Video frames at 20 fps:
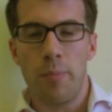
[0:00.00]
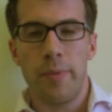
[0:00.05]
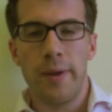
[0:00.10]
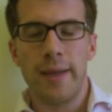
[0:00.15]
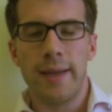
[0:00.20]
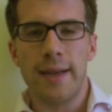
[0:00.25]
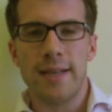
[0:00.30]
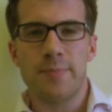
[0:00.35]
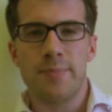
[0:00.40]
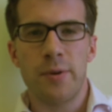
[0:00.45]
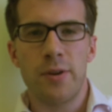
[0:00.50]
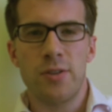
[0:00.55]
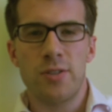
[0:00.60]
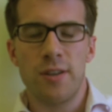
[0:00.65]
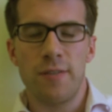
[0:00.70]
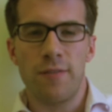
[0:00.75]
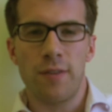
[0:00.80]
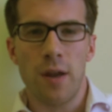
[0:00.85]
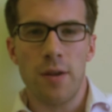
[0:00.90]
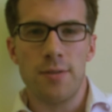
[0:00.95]
peak expiratory
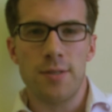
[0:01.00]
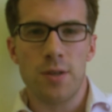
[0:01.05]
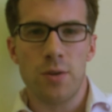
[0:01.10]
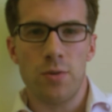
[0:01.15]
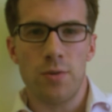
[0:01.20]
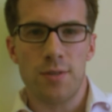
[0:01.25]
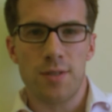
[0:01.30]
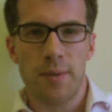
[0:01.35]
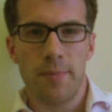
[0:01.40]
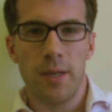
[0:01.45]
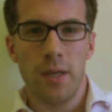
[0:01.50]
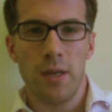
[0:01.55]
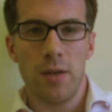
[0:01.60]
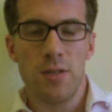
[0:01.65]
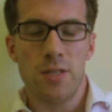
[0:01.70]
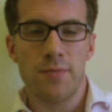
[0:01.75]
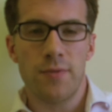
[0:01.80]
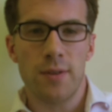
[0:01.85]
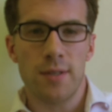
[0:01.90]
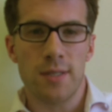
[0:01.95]
flow scores can be
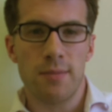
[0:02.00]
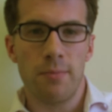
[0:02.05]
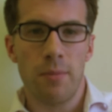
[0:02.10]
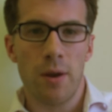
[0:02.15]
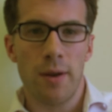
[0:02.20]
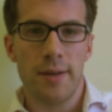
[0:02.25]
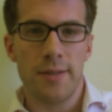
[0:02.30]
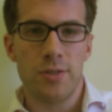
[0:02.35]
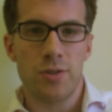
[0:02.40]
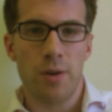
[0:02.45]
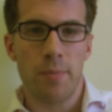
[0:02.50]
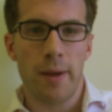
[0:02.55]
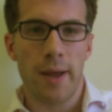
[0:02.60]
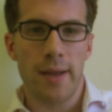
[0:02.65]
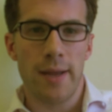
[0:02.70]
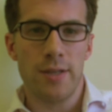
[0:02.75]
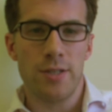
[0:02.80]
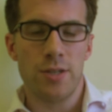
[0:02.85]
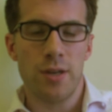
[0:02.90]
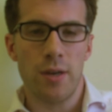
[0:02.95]
useful to monitor a
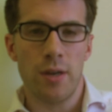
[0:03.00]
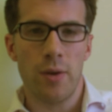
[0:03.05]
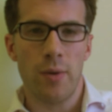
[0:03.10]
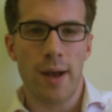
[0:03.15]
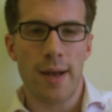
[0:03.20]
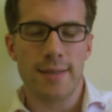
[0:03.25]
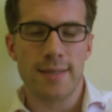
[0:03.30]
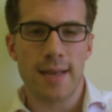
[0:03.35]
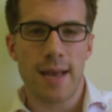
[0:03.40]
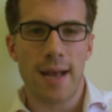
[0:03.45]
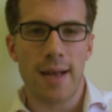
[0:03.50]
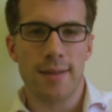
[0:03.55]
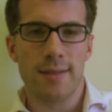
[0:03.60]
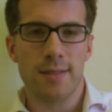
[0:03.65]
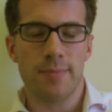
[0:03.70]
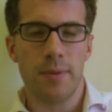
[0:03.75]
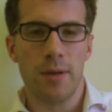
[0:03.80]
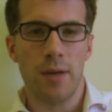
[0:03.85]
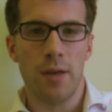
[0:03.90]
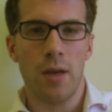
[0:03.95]
patient who has
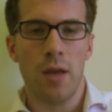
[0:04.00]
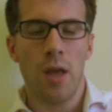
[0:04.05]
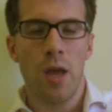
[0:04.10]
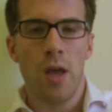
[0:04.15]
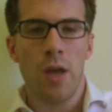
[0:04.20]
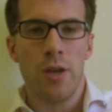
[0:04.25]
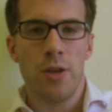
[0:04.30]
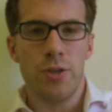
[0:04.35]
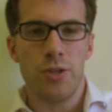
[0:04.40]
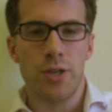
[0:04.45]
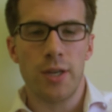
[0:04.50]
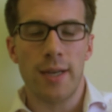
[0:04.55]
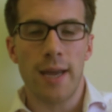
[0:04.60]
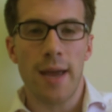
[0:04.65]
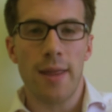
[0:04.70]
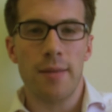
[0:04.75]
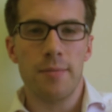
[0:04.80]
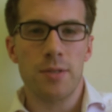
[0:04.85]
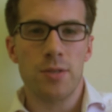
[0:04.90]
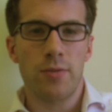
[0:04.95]
asthma. You should
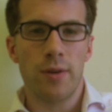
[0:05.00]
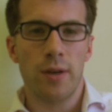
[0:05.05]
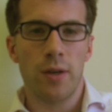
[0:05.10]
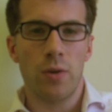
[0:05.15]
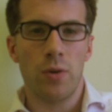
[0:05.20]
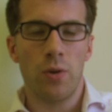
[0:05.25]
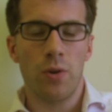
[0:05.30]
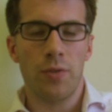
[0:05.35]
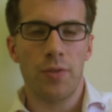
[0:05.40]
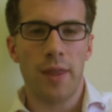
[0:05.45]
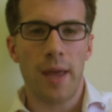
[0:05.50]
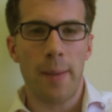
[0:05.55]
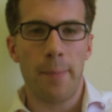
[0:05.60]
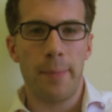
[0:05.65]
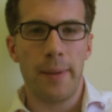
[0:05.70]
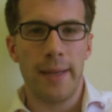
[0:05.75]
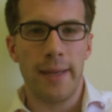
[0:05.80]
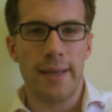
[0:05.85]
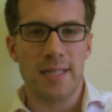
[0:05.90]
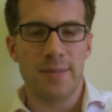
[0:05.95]
get them to record their
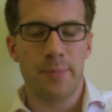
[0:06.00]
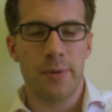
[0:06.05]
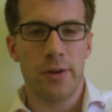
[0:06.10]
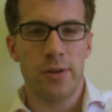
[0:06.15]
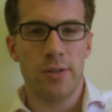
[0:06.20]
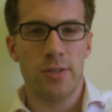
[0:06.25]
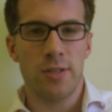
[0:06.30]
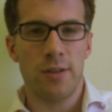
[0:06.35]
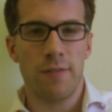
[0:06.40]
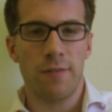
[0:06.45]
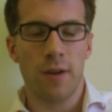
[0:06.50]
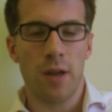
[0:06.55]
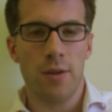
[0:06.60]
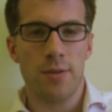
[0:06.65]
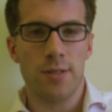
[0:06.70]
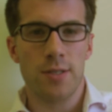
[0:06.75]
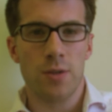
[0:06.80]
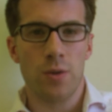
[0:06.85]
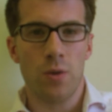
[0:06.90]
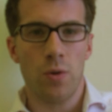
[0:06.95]
peak expiratory flow
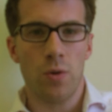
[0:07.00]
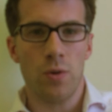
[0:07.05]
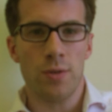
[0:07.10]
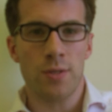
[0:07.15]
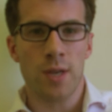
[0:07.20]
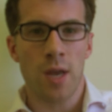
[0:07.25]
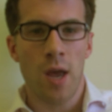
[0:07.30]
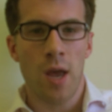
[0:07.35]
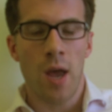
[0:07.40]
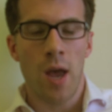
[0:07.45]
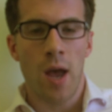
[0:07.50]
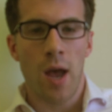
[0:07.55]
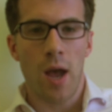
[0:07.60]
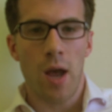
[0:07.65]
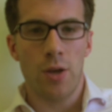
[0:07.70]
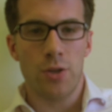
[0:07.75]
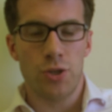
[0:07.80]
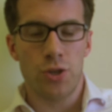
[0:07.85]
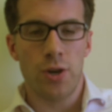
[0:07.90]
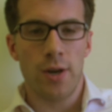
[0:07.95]
scores
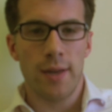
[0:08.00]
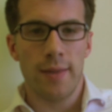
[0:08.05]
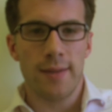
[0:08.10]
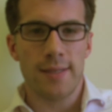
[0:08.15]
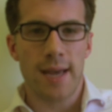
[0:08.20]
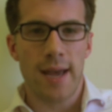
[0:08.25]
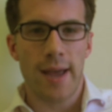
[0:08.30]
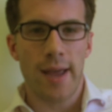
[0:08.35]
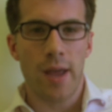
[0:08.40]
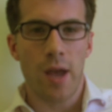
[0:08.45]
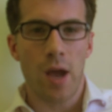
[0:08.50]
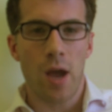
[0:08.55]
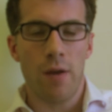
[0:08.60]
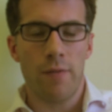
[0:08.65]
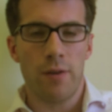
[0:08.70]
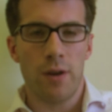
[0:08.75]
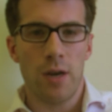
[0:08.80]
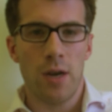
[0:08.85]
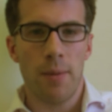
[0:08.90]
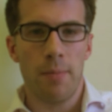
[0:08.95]
during the day
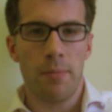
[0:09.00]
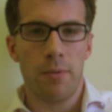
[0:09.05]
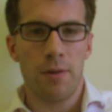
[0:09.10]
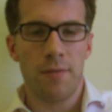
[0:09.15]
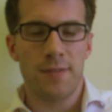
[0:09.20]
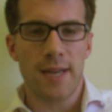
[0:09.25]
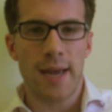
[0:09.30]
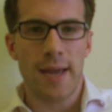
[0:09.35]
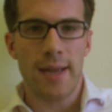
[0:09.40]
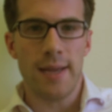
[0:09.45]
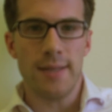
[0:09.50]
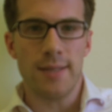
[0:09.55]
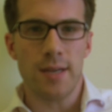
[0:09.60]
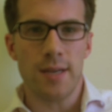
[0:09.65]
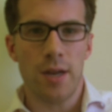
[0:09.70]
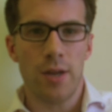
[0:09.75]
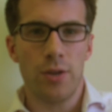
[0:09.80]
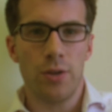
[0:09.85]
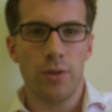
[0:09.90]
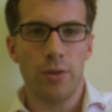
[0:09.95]
over a number of
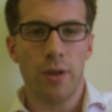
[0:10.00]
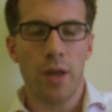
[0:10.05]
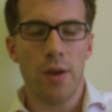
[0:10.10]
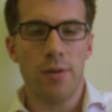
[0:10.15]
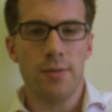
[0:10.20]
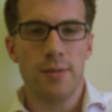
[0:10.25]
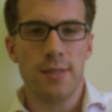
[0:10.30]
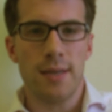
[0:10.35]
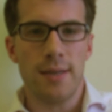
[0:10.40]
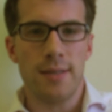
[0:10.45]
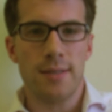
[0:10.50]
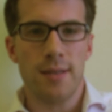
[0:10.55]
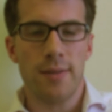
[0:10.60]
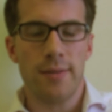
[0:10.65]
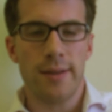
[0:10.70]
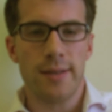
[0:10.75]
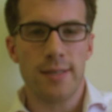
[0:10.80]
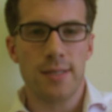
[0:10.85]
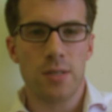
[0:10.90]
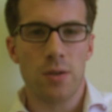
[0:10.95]
days, and you'll notice that
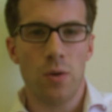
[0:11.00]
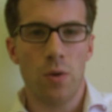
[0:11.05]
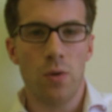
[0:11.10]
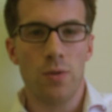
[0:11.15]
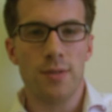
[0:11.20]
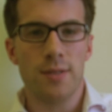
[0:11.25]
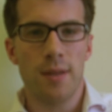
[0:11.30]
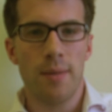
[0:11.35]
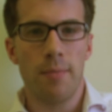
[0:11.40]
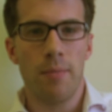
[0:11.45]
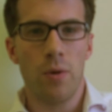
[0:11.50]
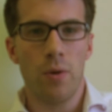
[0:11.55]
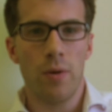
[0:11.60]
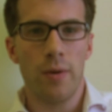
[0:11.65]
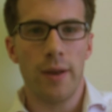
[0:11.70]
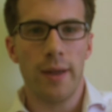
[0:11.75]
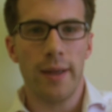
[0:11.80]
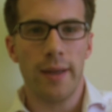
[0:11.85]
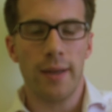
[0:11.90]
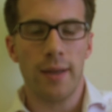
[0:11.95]
their scores in the
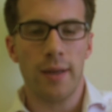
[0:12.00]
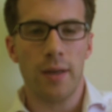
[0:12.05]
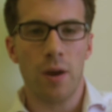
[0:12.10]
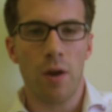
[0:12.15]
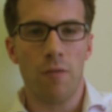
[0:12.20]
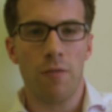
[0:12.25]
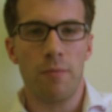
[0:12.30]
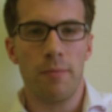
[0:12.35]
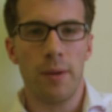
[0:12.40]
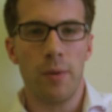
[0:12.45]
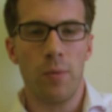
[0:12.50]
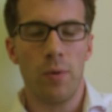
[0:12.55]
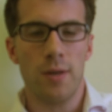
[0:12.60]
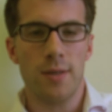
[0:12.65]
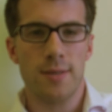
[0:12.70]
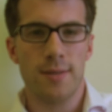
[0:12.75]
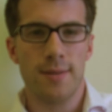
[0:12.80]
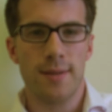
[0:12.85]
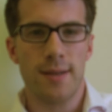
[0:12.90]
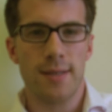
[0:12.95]
morning can often be
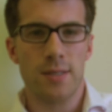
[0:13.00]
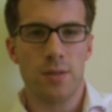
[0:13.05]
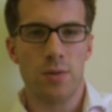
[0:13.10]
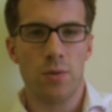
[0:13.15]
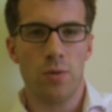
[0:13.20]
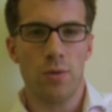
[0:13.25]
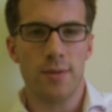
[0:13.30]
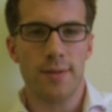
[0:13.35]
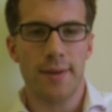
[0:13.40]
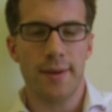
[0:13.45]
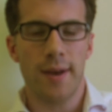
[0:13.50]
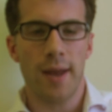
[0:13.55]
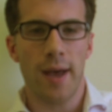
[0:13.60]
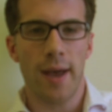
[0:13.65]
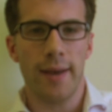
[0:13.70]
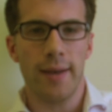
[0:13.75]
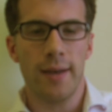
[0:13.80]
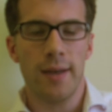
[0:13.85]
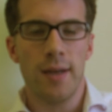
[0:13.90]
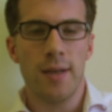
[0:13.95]
worse than their scores at
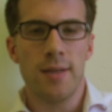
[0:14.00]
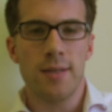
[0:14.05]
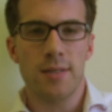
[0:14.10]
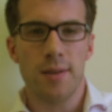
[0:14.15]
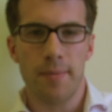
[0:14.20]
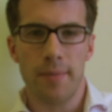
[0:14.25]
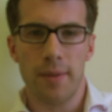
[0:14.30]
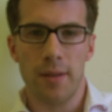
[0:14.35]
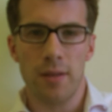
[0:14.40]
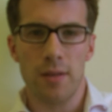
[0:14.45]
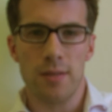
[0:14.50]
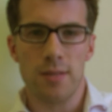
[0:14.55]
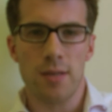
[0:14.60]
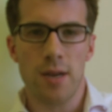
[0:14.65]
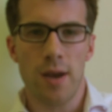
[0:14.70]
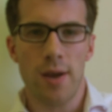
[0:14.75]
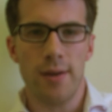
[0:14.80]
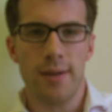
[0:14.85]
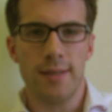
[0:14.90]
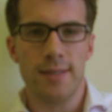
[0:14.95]
night, something that's
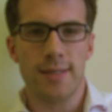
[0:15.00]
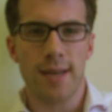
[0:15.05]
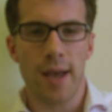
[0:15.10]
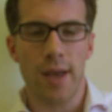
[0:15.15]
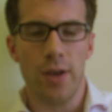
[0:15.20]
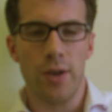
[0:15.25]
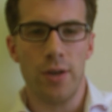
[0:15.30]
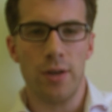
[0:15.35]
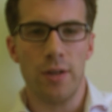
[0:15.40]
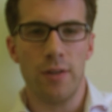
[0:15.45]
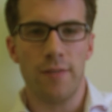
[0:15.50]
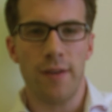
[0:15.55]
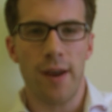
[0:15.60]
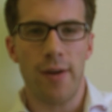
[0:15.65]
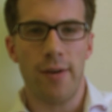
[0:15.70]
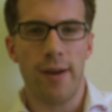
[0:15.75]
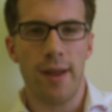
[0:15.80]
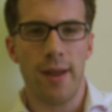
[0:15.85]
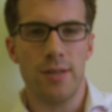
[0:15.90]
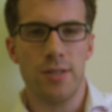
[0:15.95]
known as diurnal
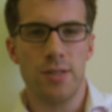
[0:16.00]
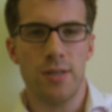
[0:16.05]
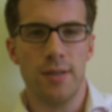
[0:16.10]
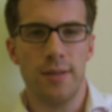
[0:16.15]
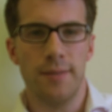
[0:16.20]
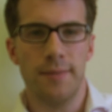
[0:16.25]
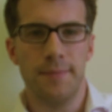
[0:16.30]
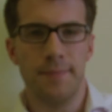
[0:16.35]
variation.